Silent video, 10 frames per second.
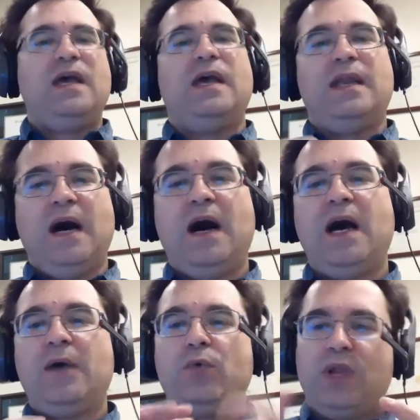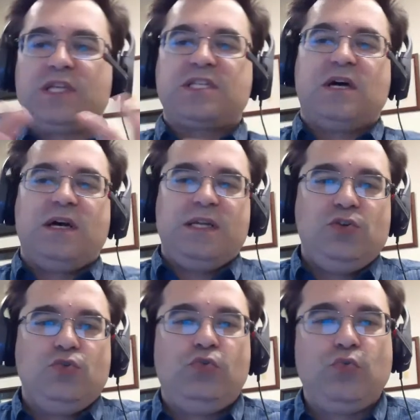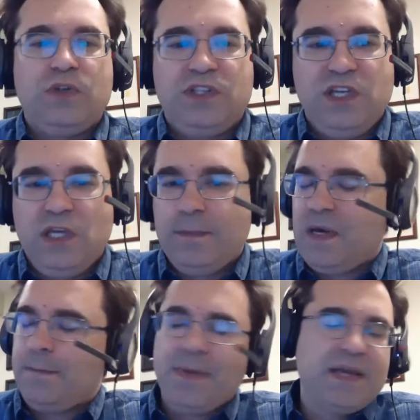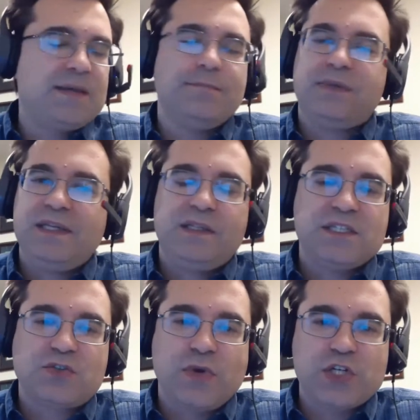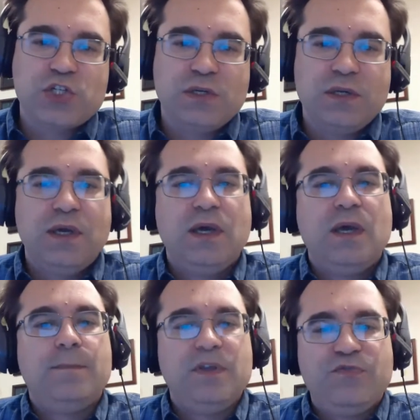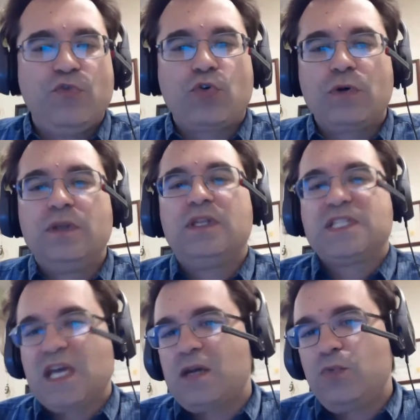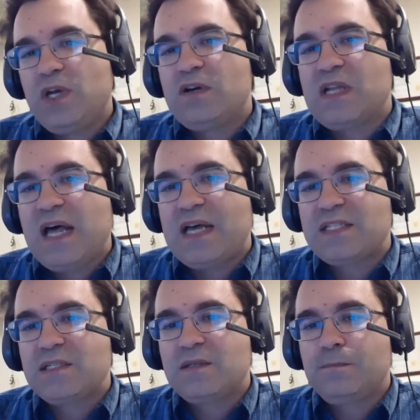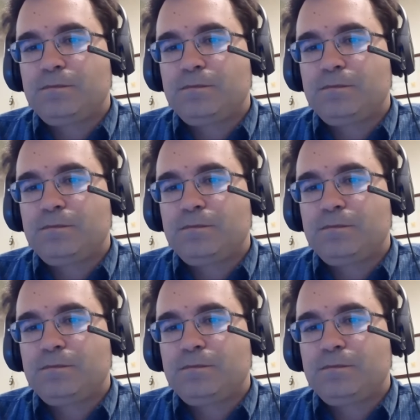and I will assign you to a team at my complete discretion before the second week of classes.